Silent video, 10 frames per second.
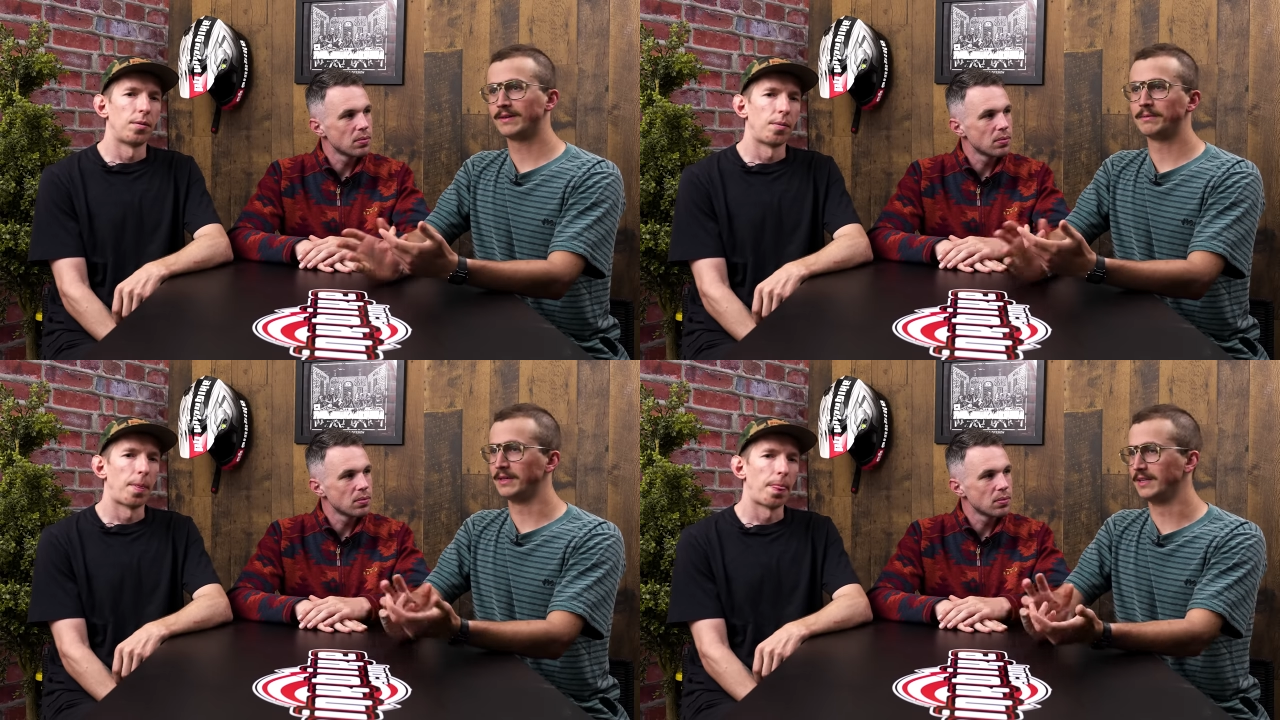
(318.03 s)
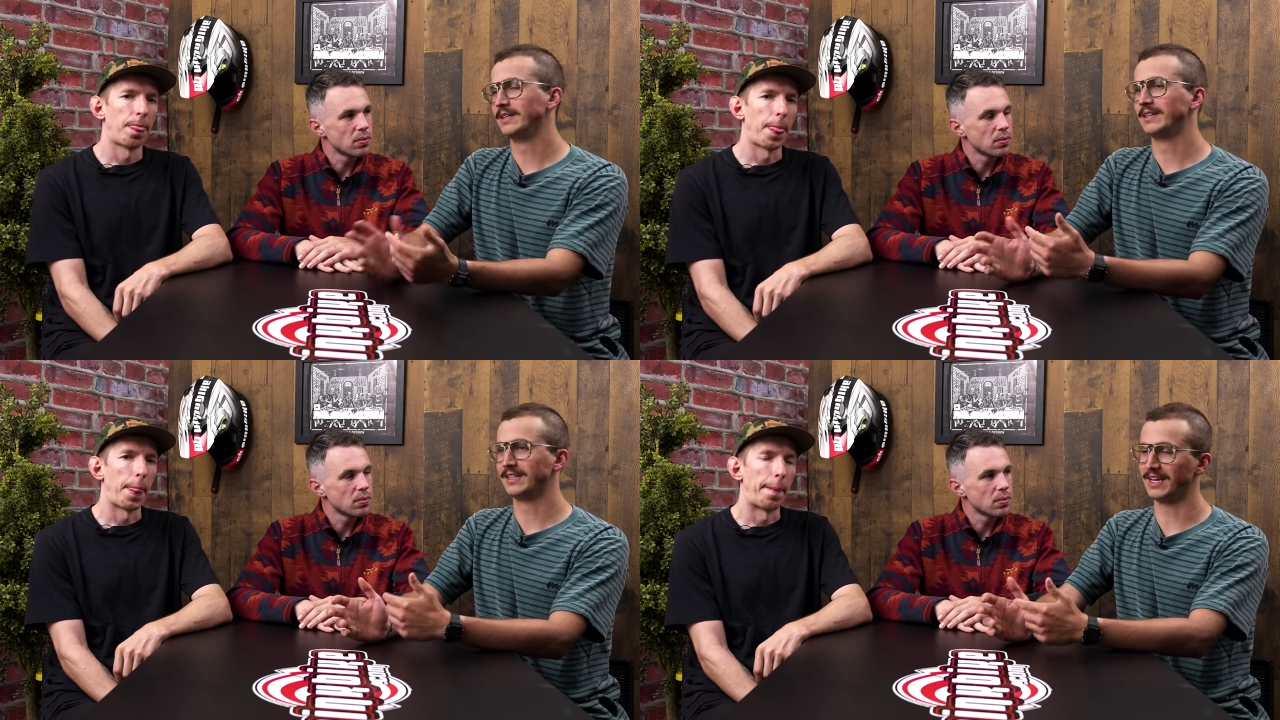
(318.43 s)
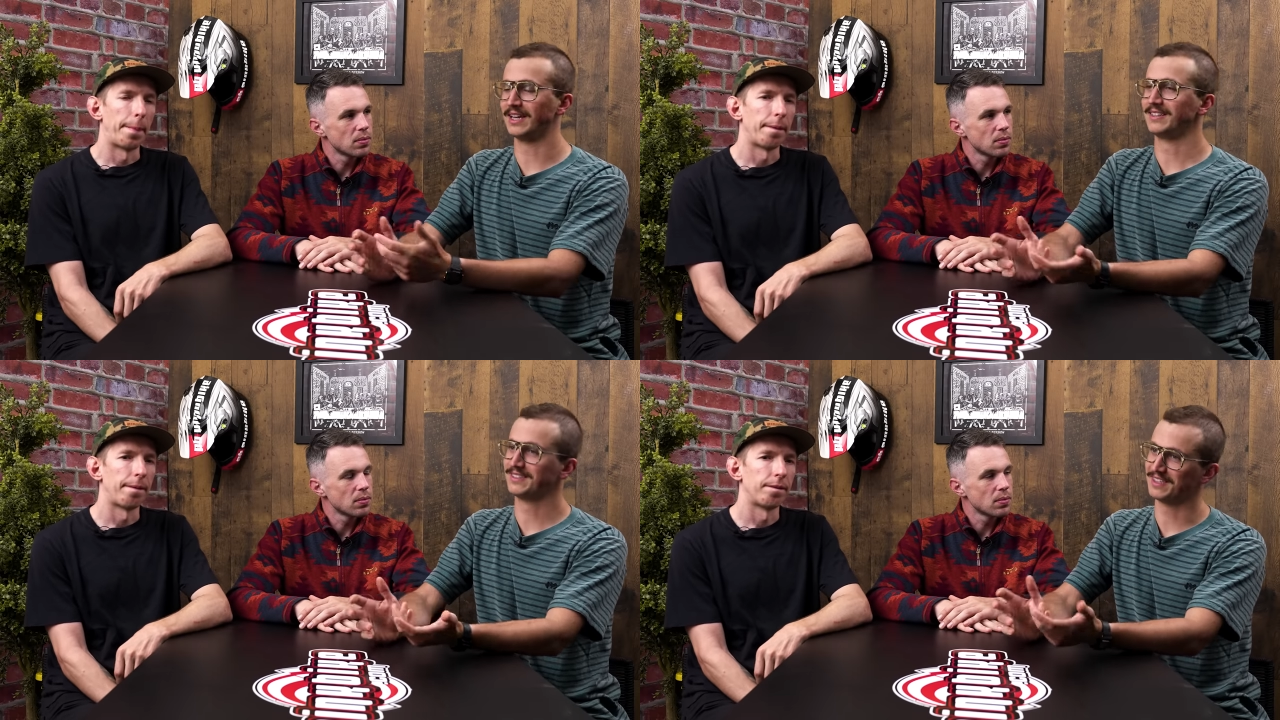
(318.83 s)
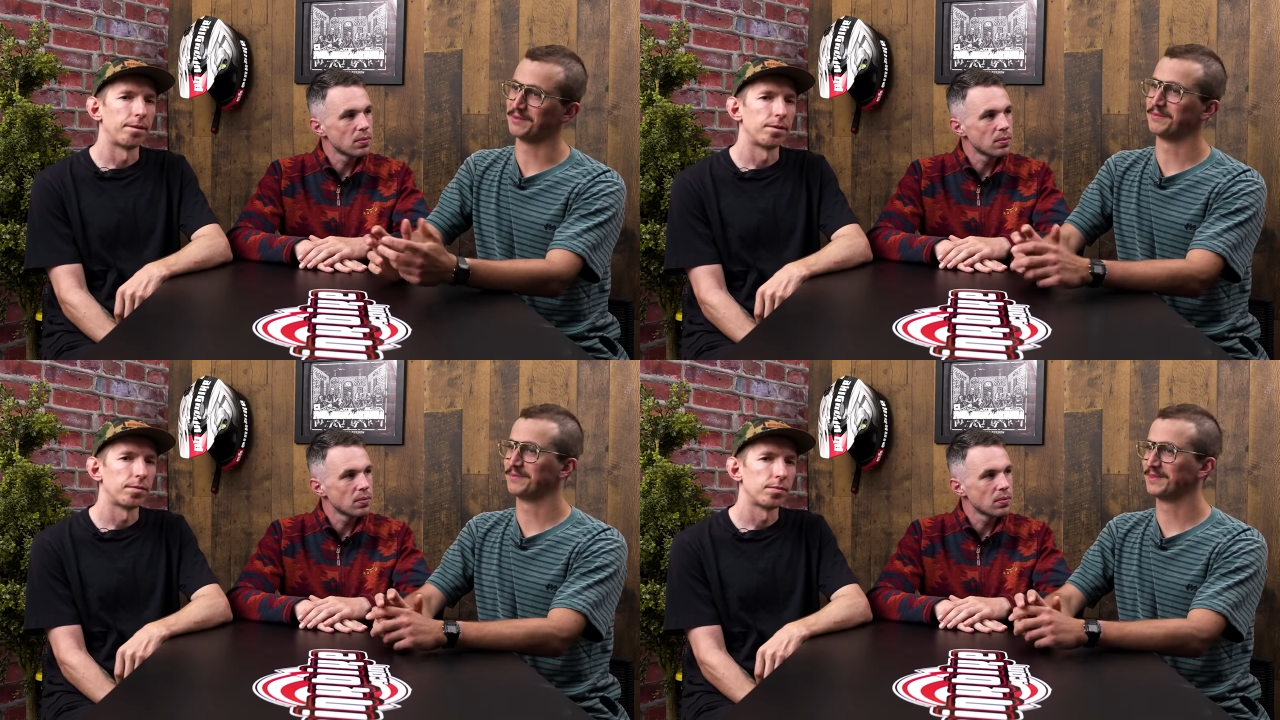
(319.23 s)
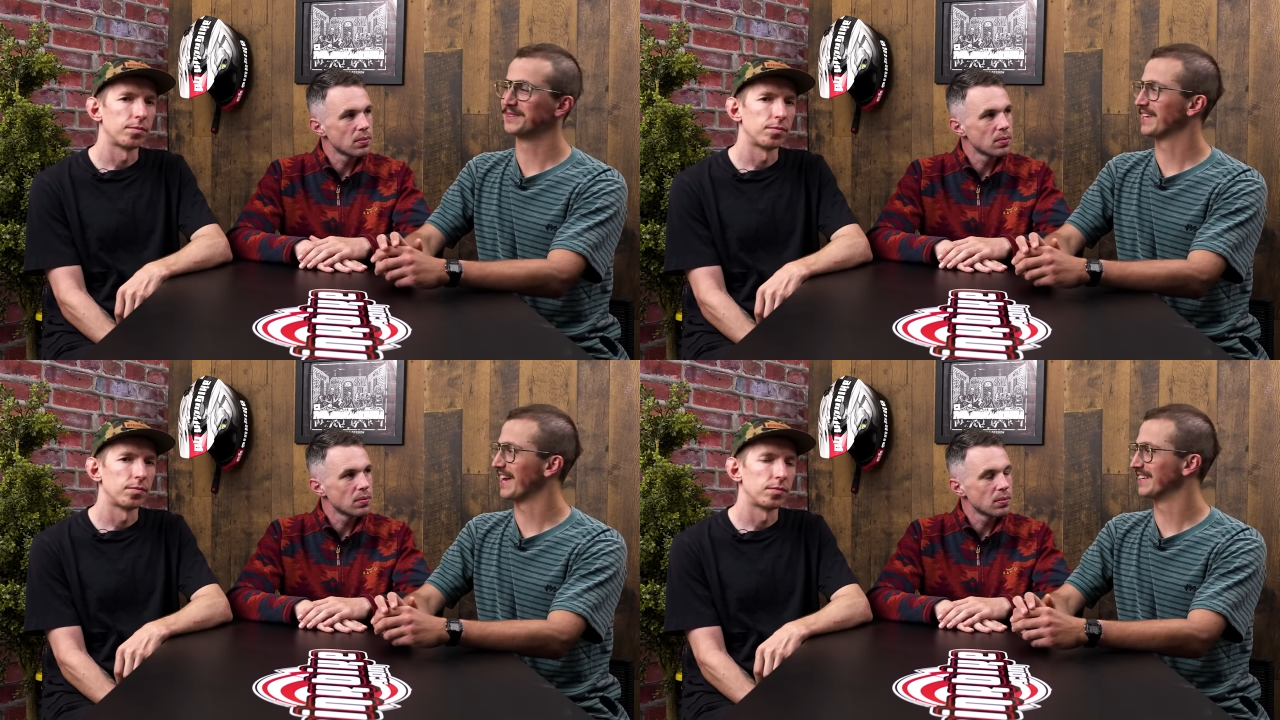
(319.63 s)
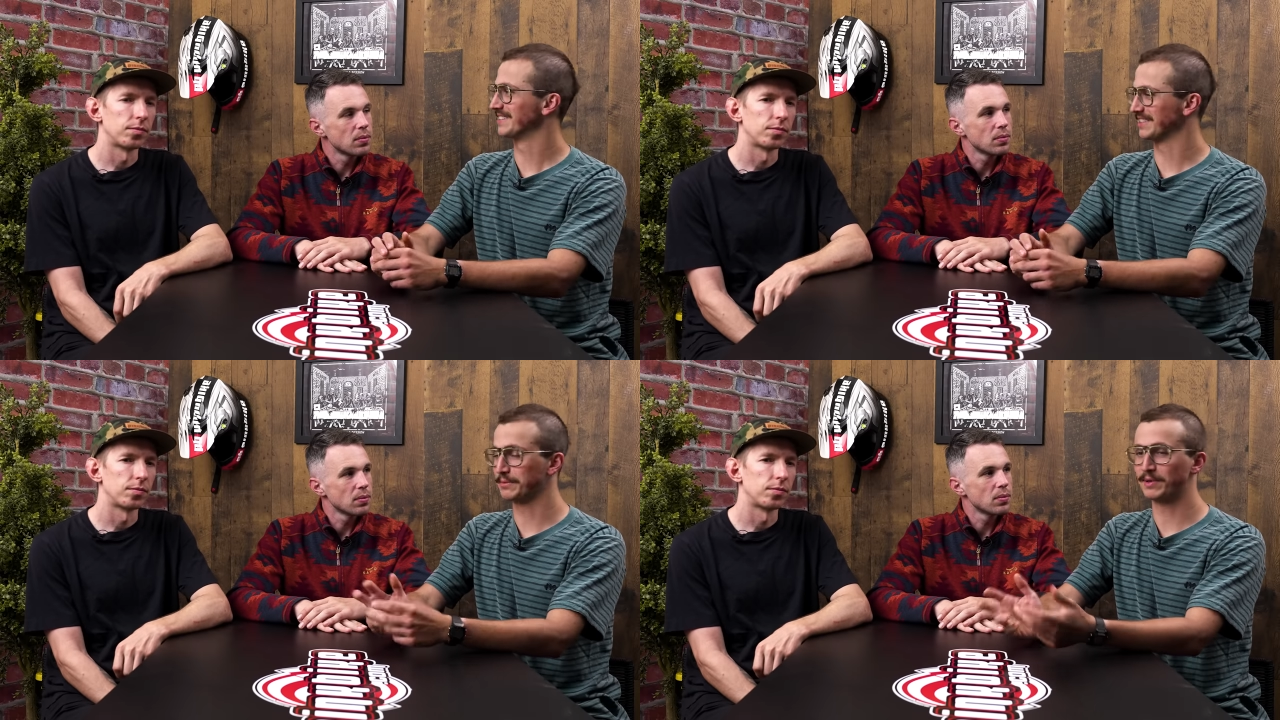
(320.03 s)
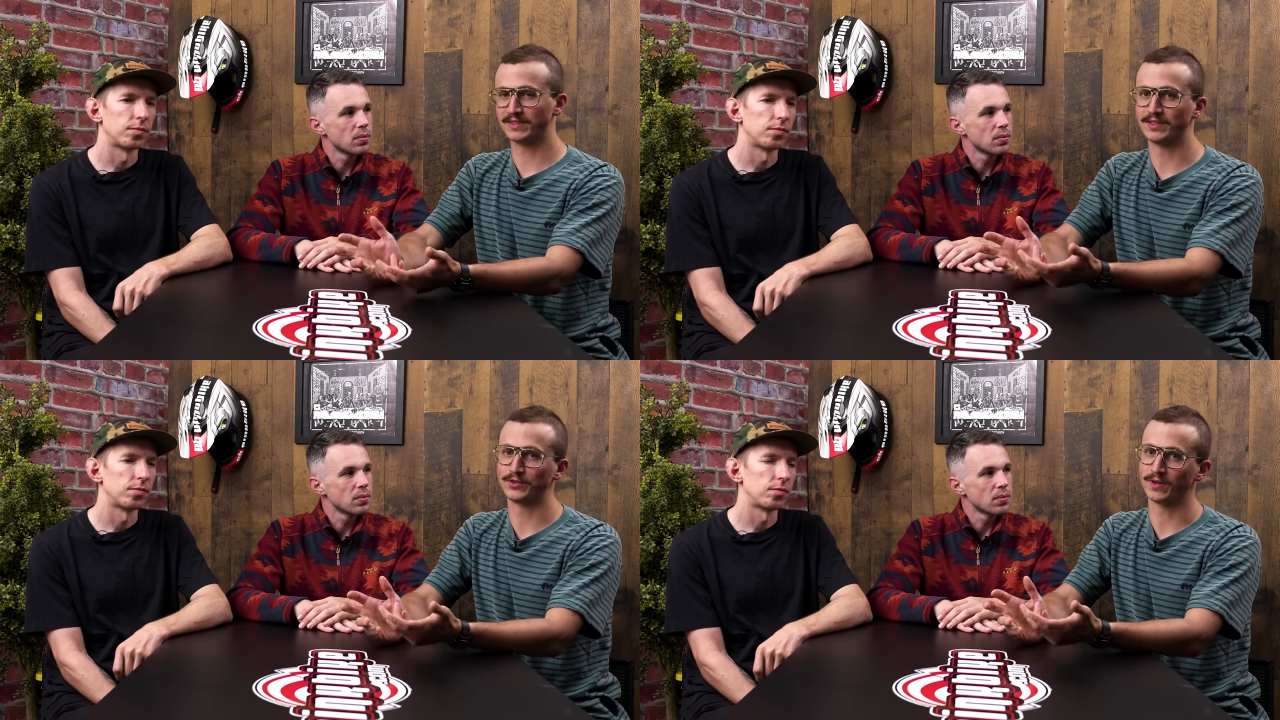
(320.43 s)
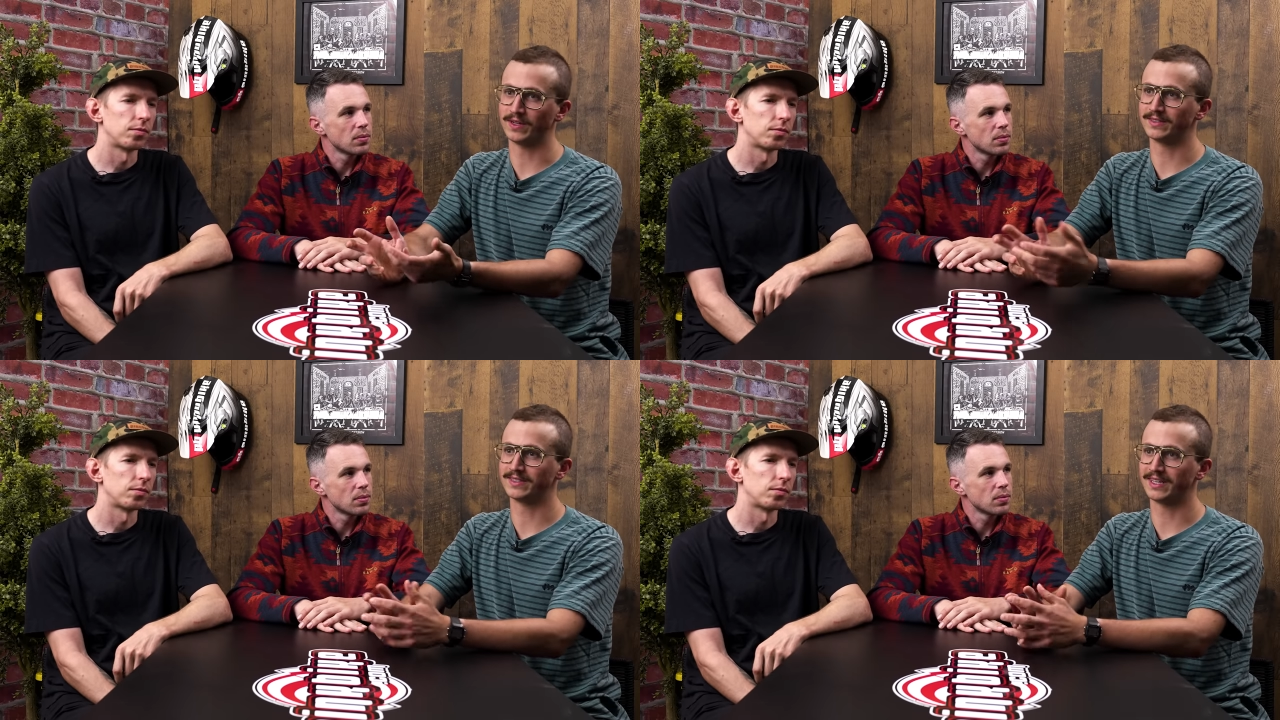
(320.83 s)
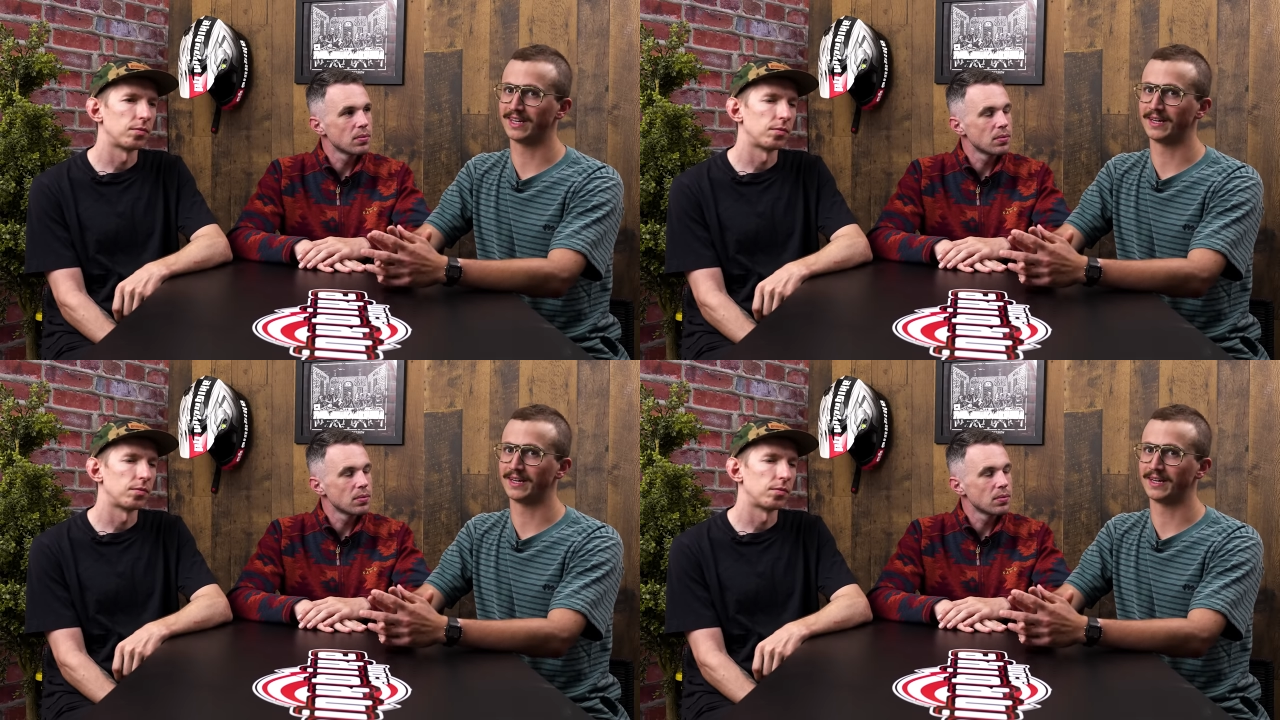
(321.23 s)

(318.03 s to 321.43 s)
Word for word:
Speaker 1: I mean, again, same as Kaz, like depends on the trails.